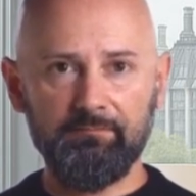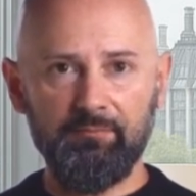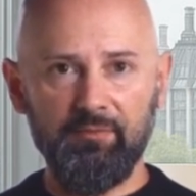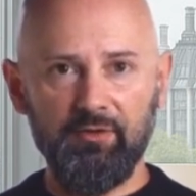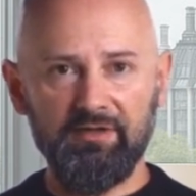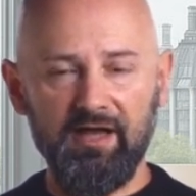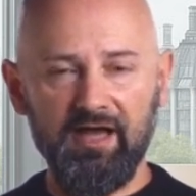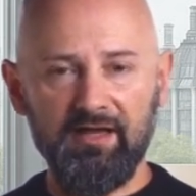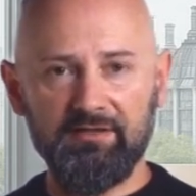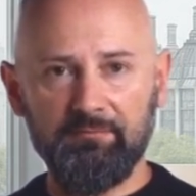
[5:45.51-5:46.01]

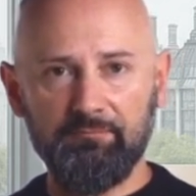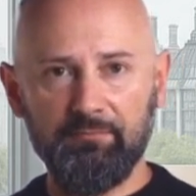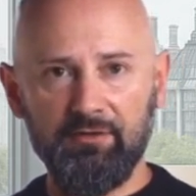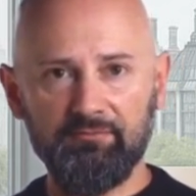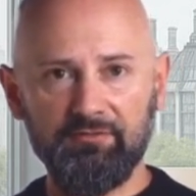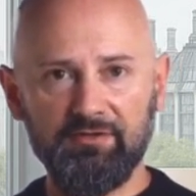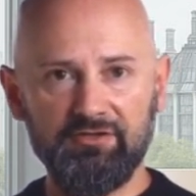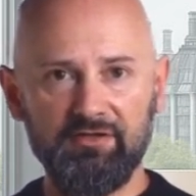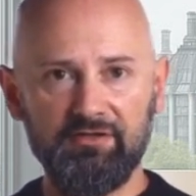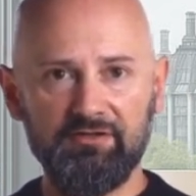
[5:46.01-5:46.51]
Protective
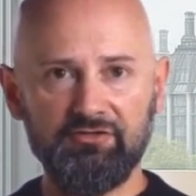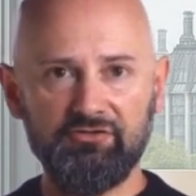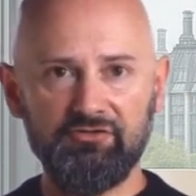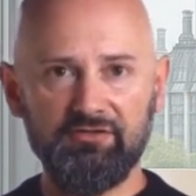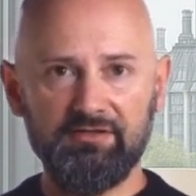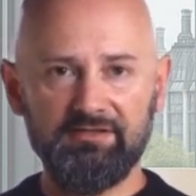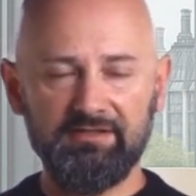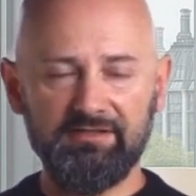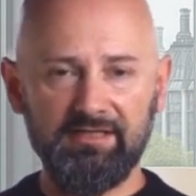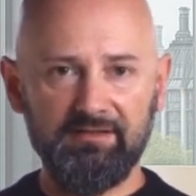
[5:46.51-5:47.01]
provisions
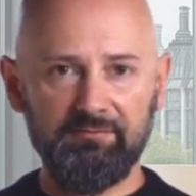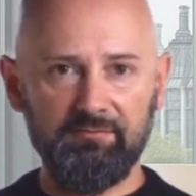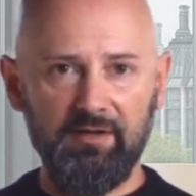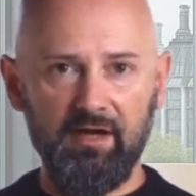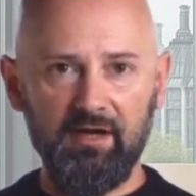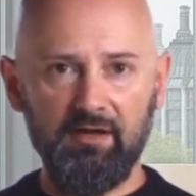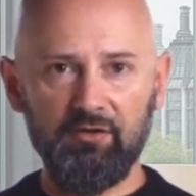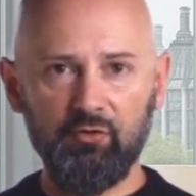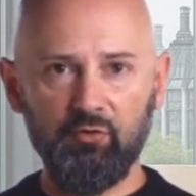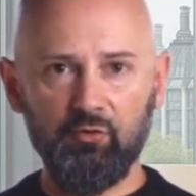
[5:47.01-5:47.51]
should
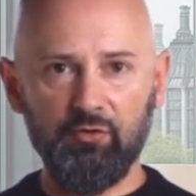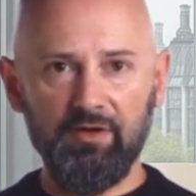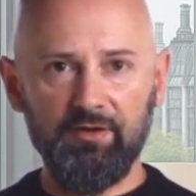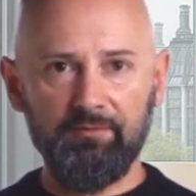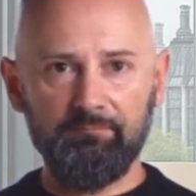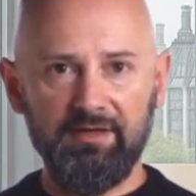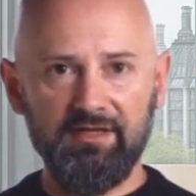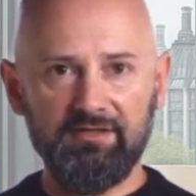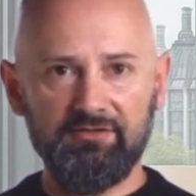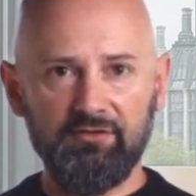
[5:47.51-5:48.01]
safeguard core
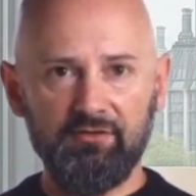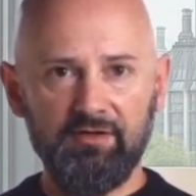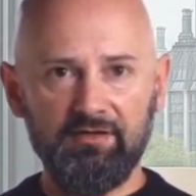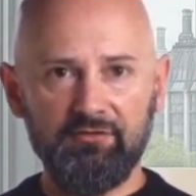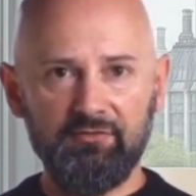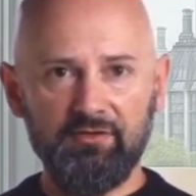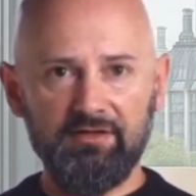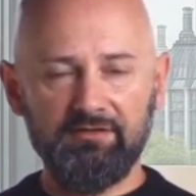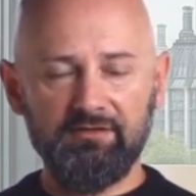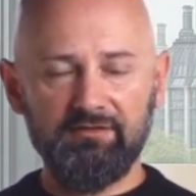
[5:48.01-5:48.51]
investor
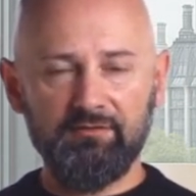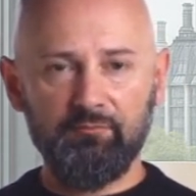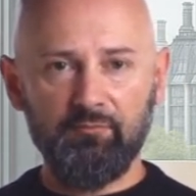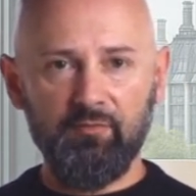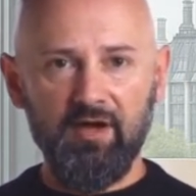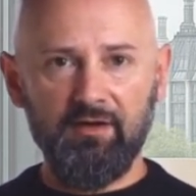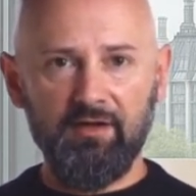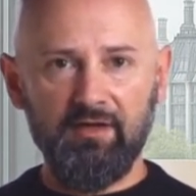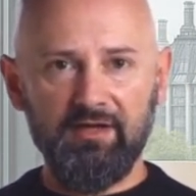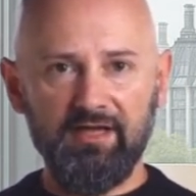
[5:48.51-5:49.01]
interests
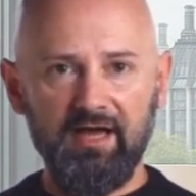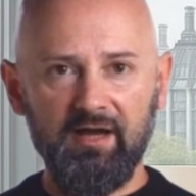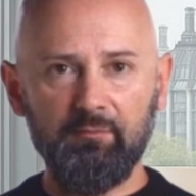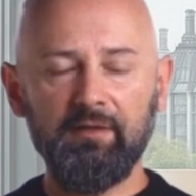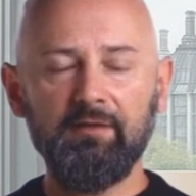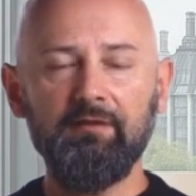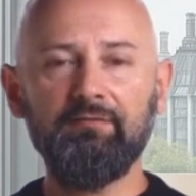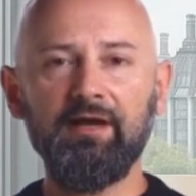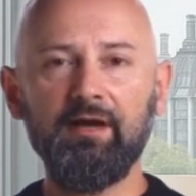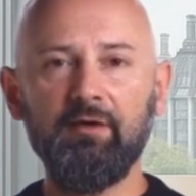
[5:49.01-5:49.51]
while
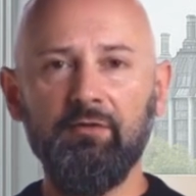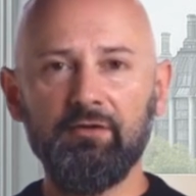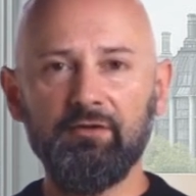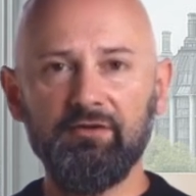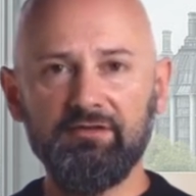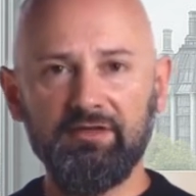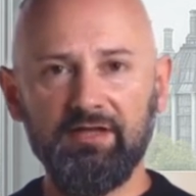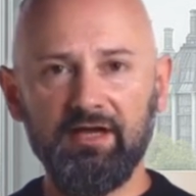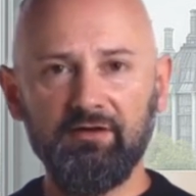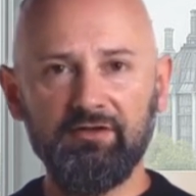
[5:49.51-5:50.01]
allowing
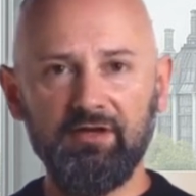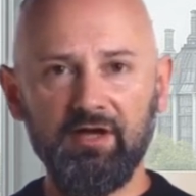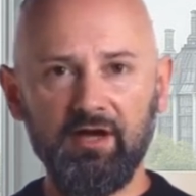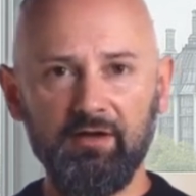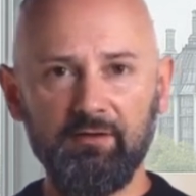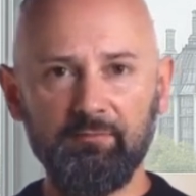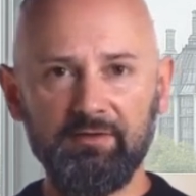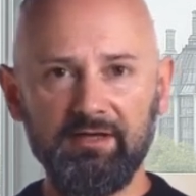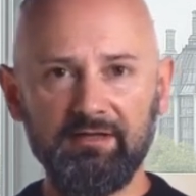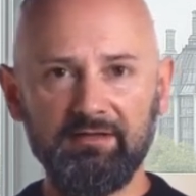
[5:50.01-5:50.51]
founders the
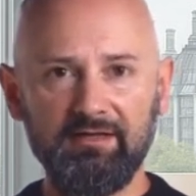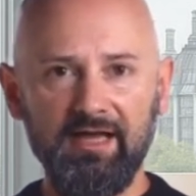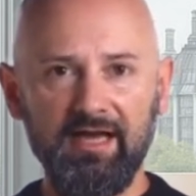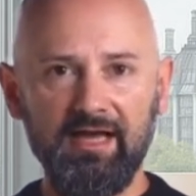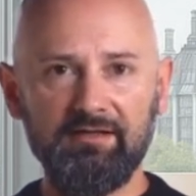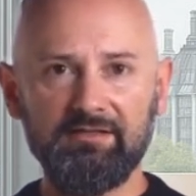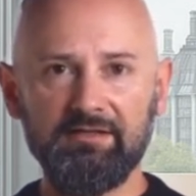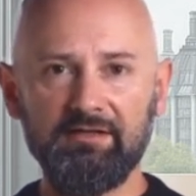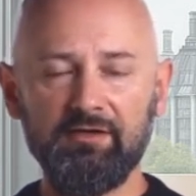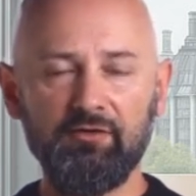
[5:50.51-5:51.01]
autonomy to
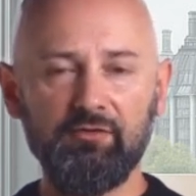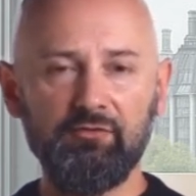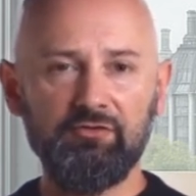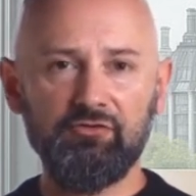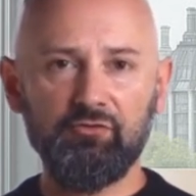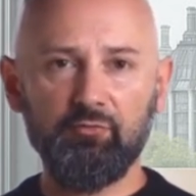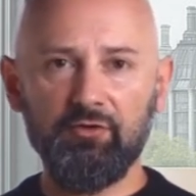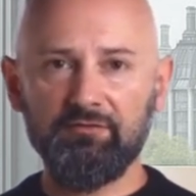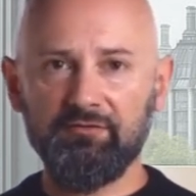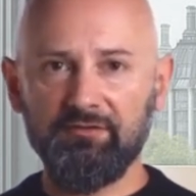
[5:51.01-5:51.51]
execute
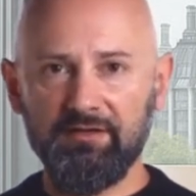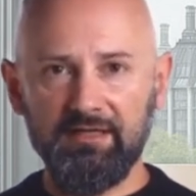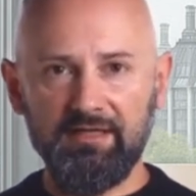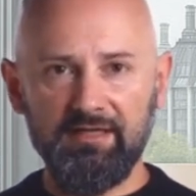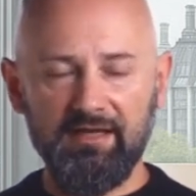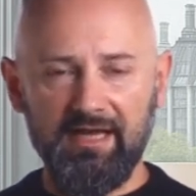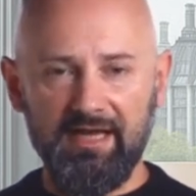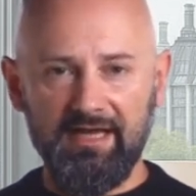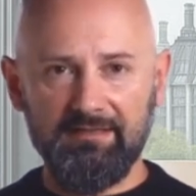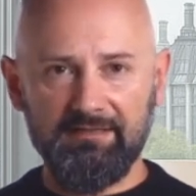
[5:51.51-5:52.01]

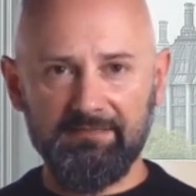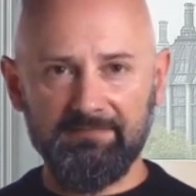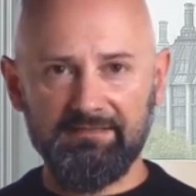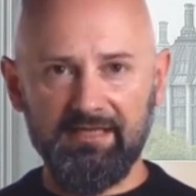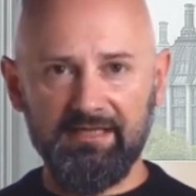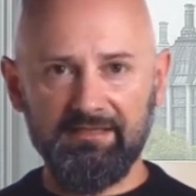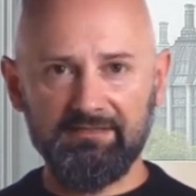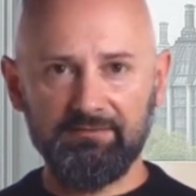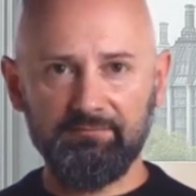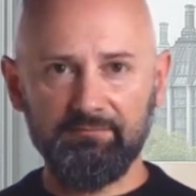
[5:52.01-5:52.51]
swiftly and
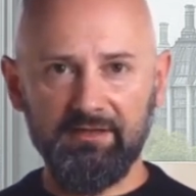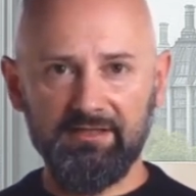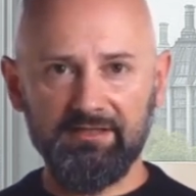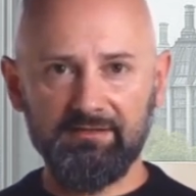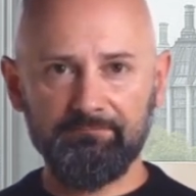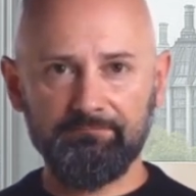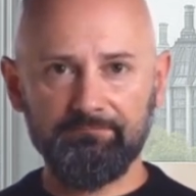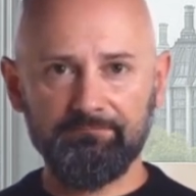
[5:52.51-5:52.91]
decisively.